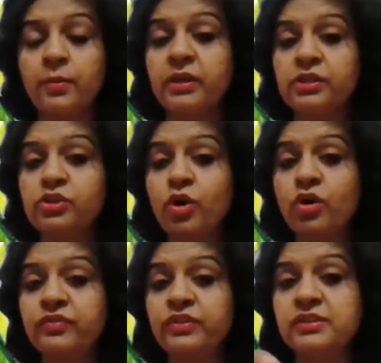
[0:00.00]
When I
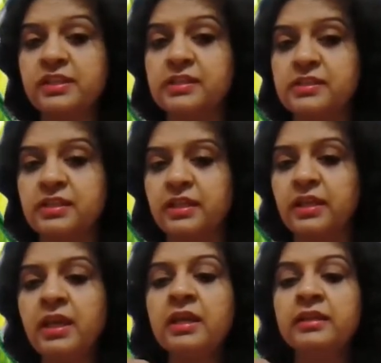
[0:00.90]
talk of this
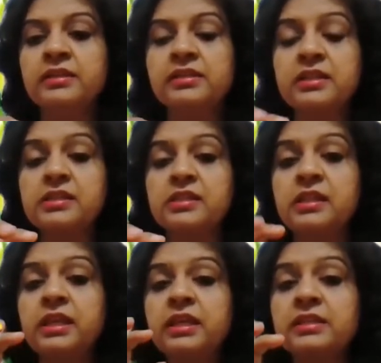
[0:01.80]
kidney
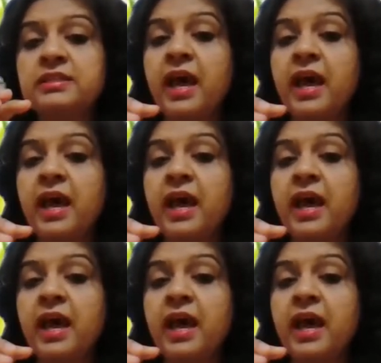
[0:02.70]
is